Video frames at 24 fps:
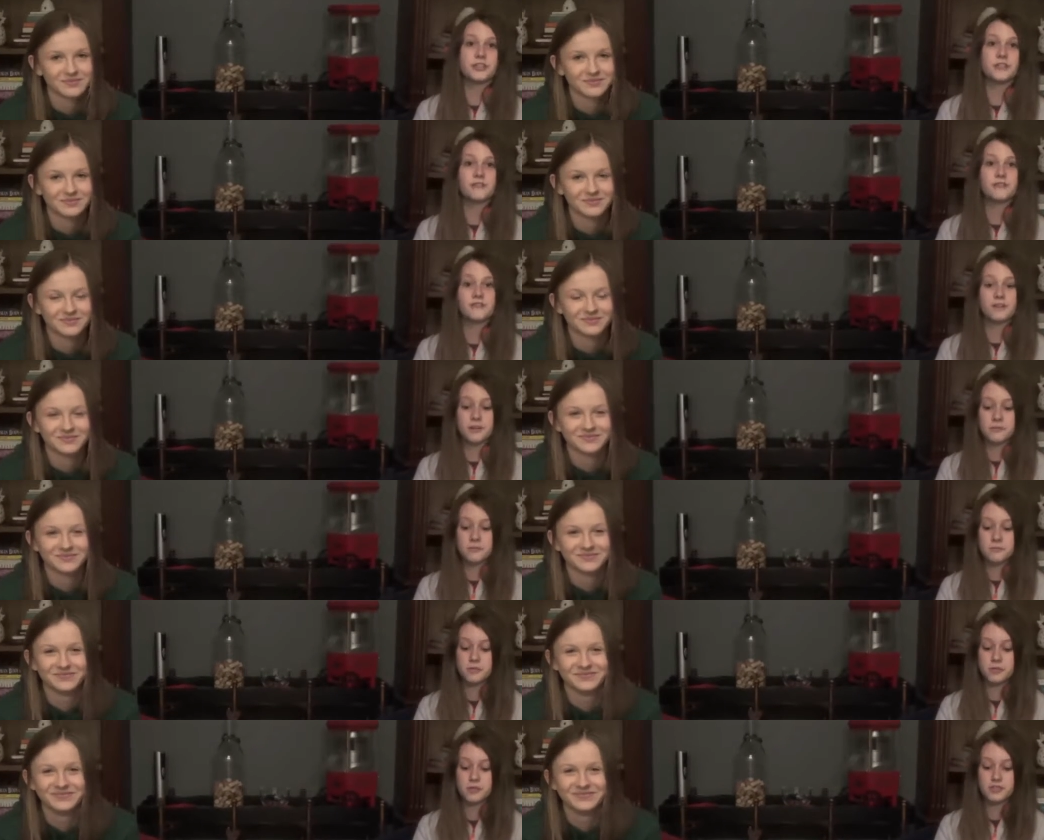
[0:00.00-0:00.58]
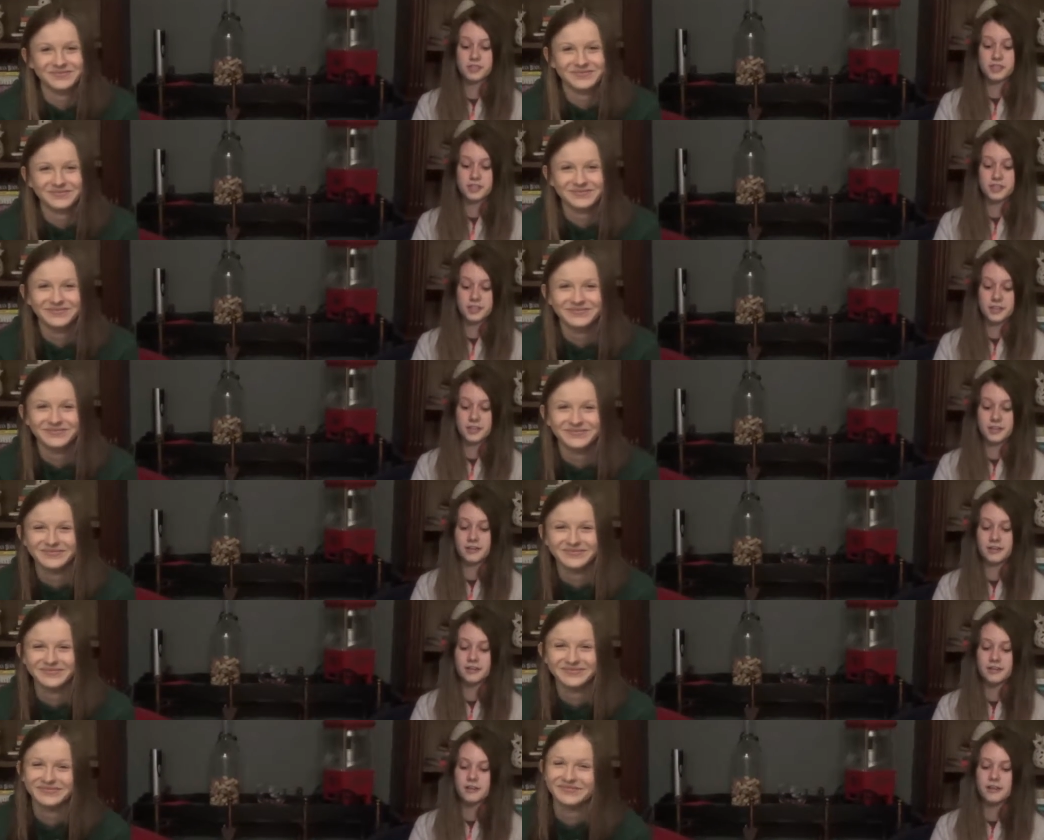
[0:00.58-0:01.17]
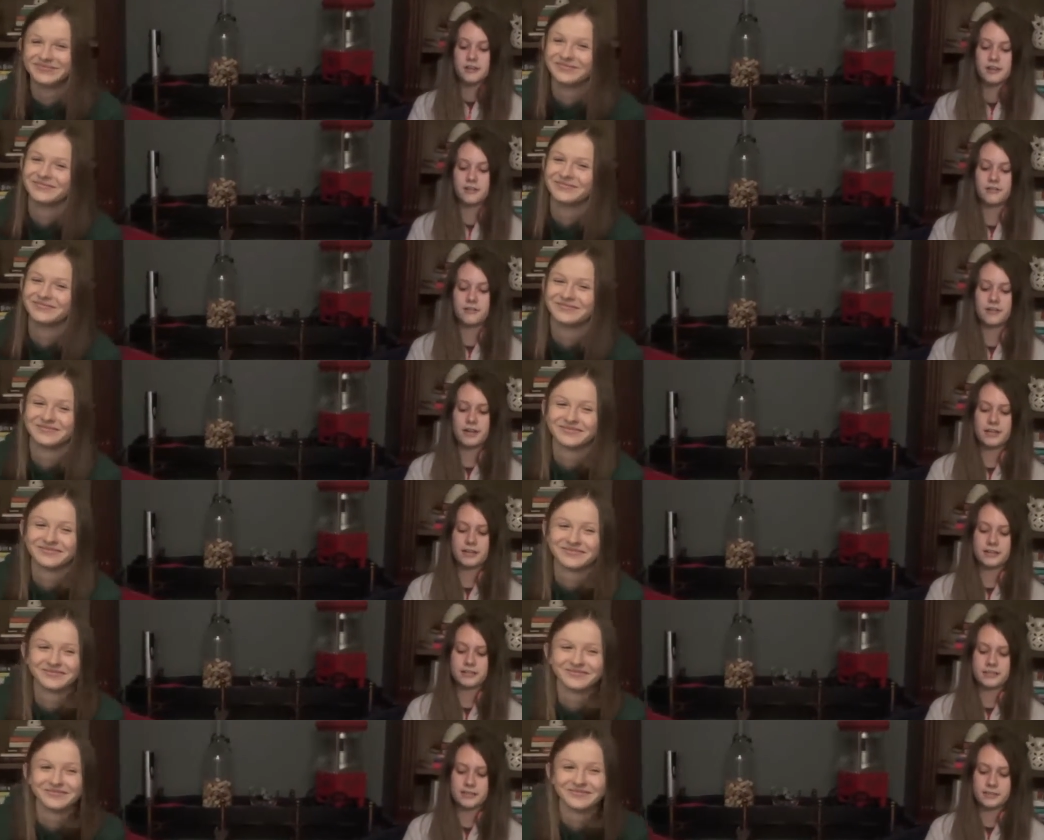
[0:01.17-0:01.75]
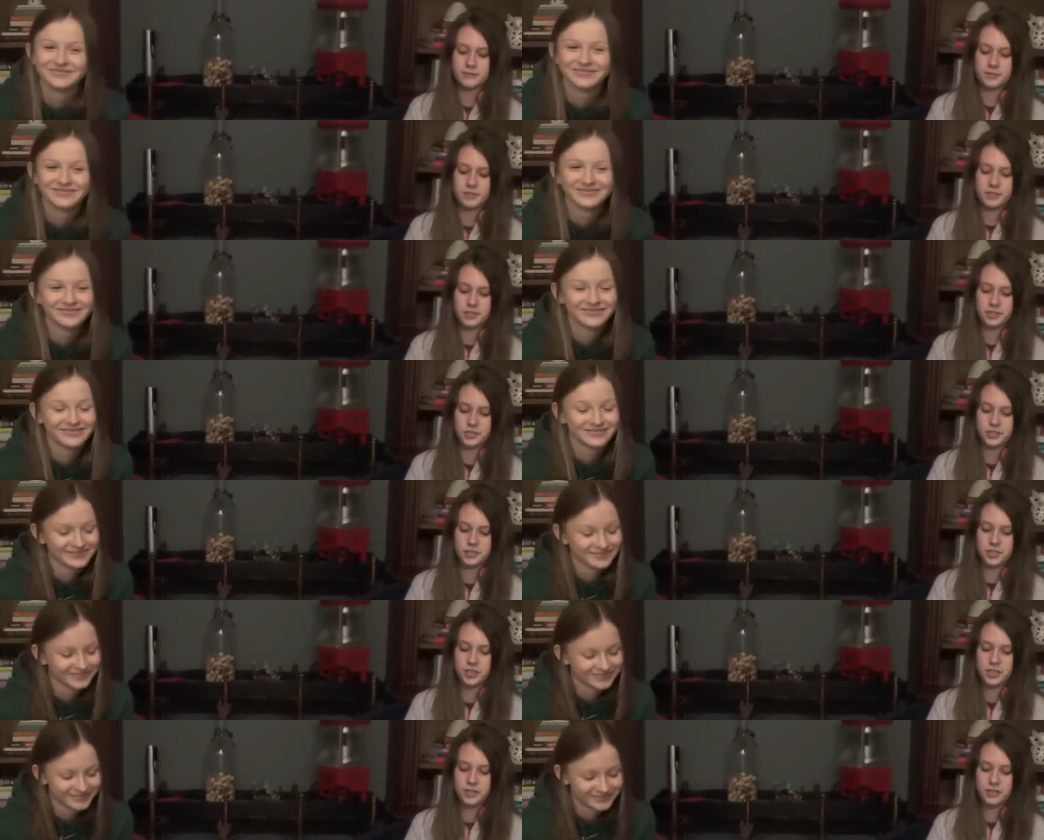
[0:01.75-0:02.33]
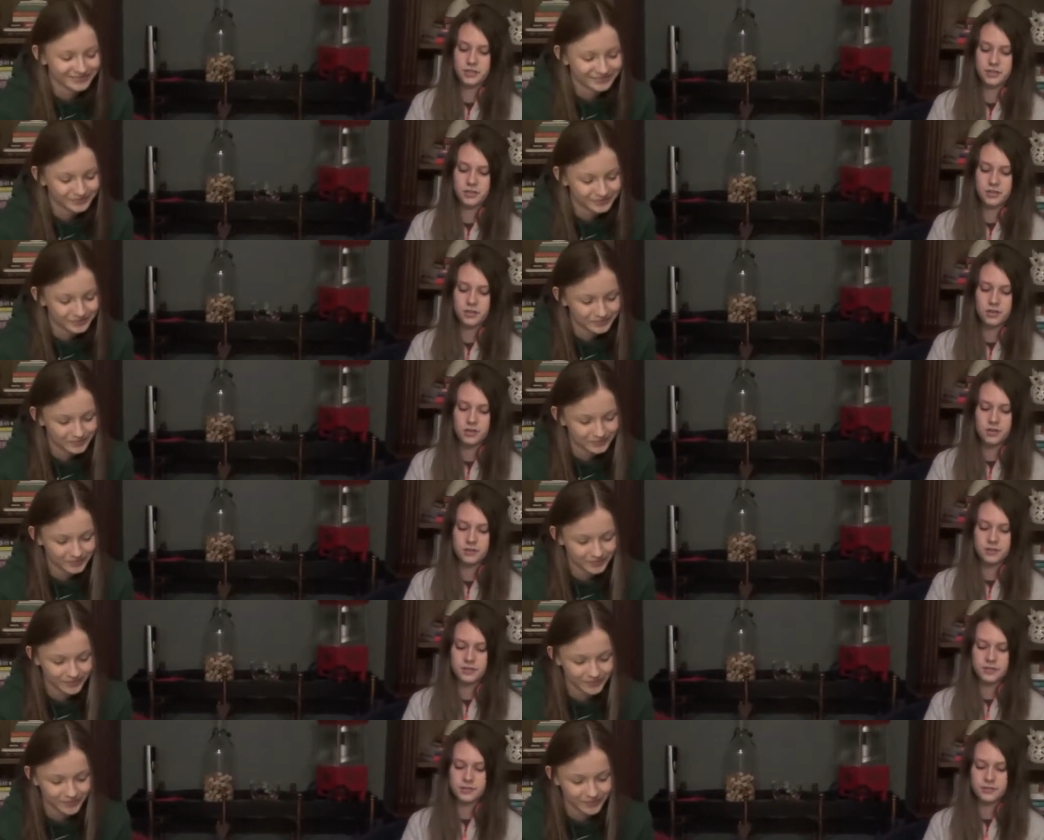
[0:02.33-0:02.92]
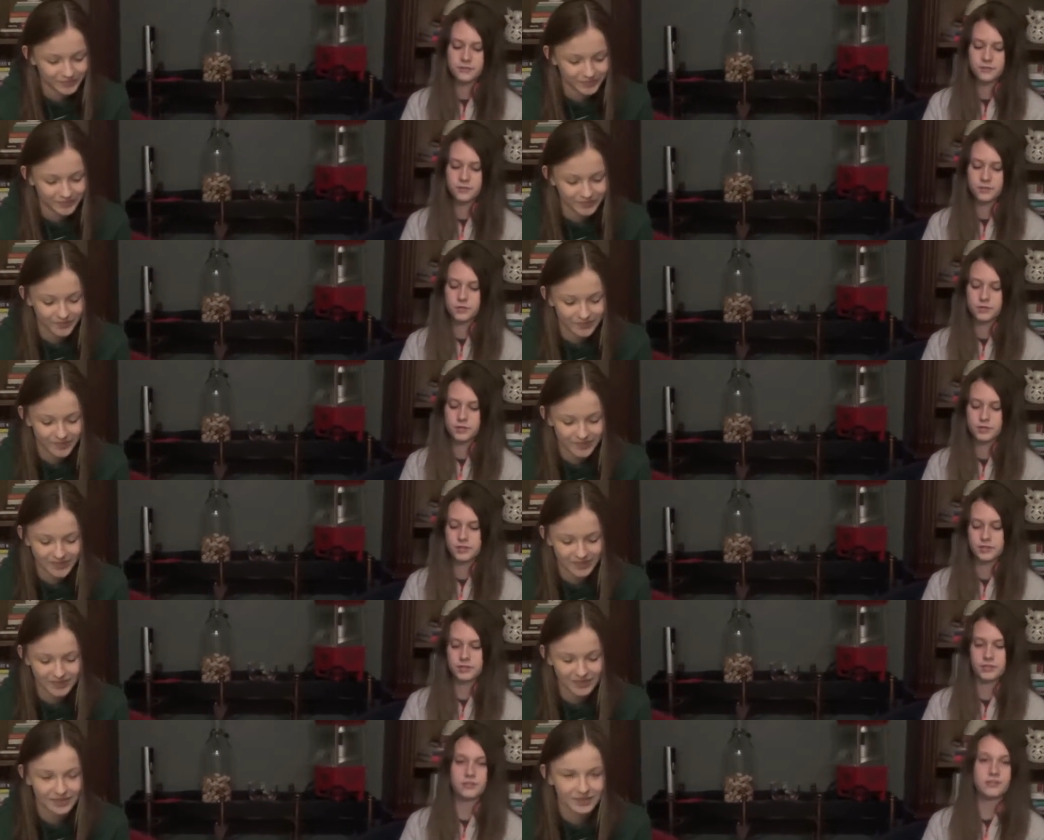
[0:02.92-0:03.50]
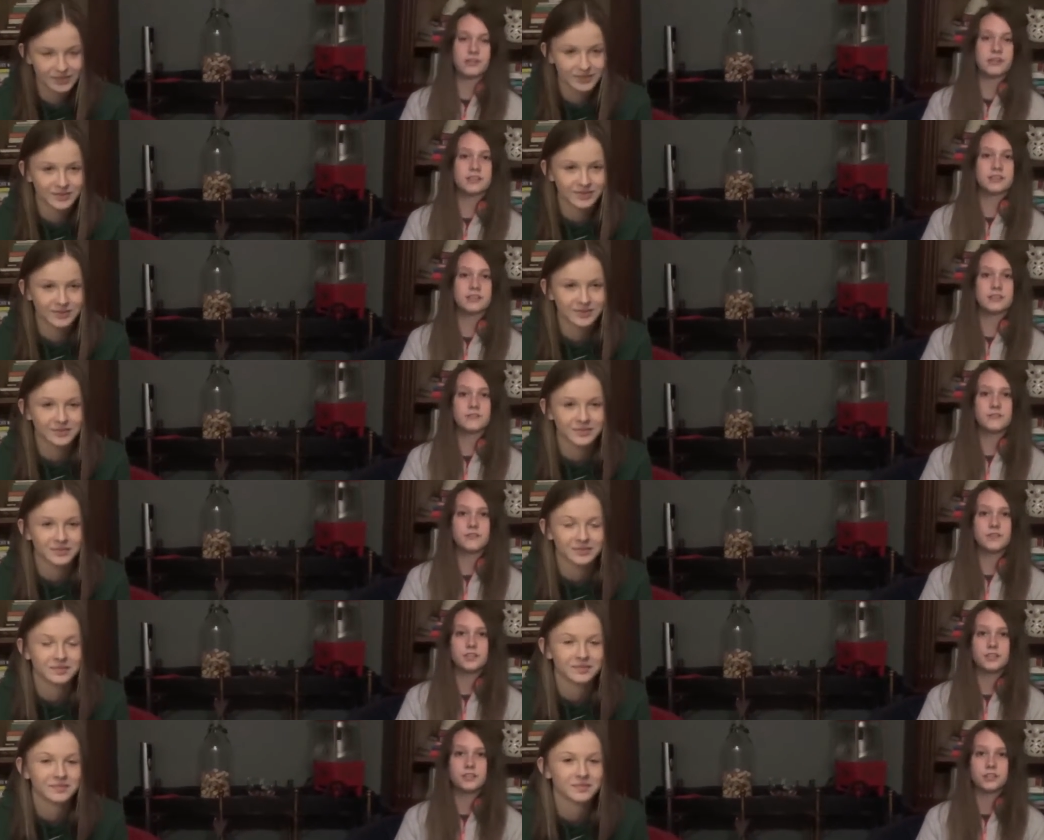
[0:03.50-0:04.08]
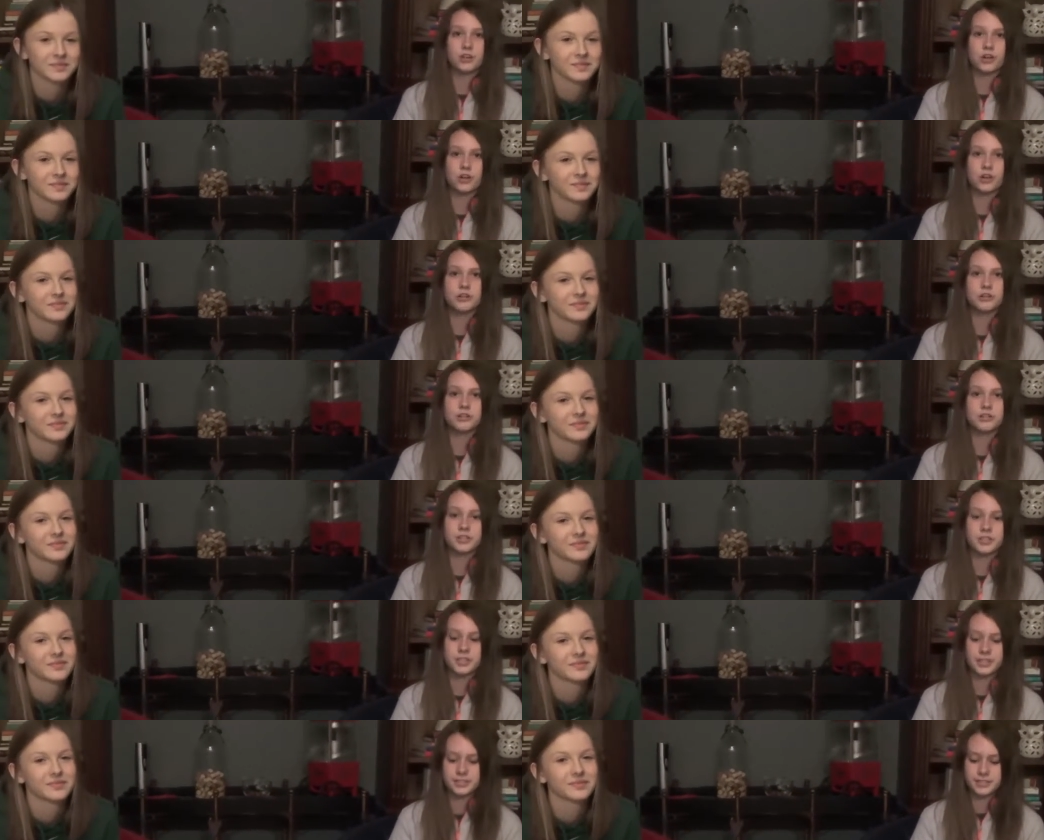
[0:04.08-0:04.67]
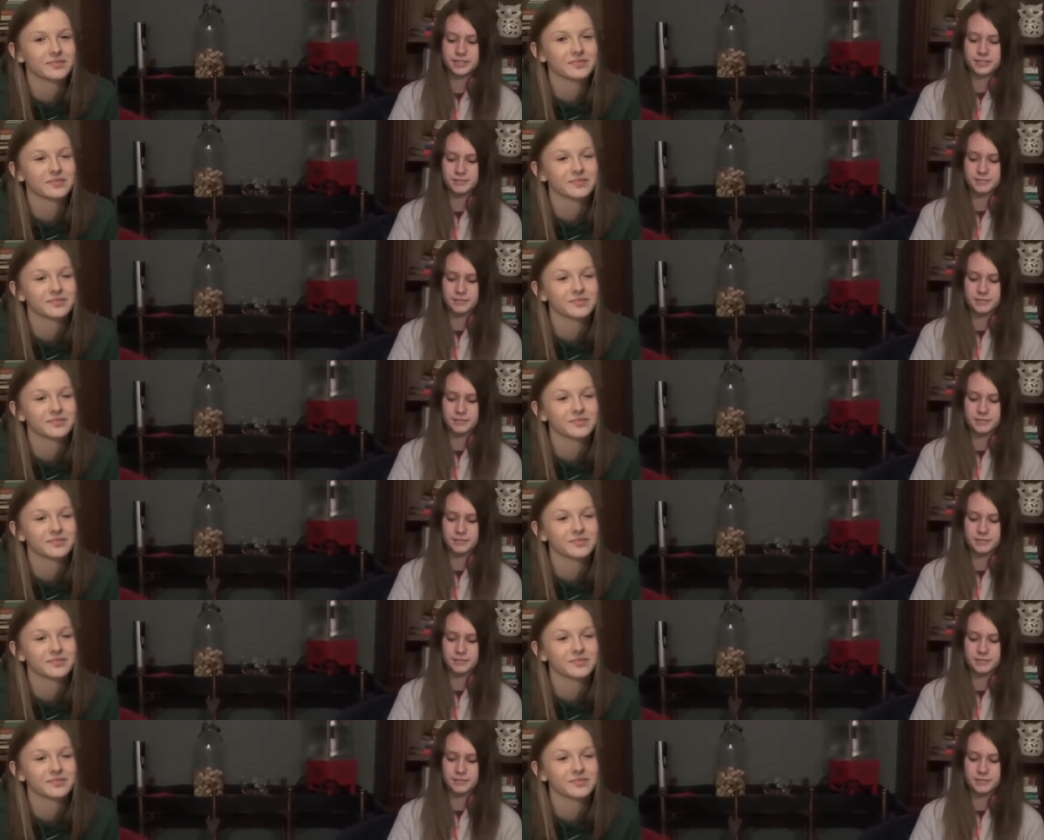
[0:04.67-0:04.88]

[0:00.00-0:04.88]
Speaker 1: from Virginia harassed the British. Other colonist forces aggressively charged into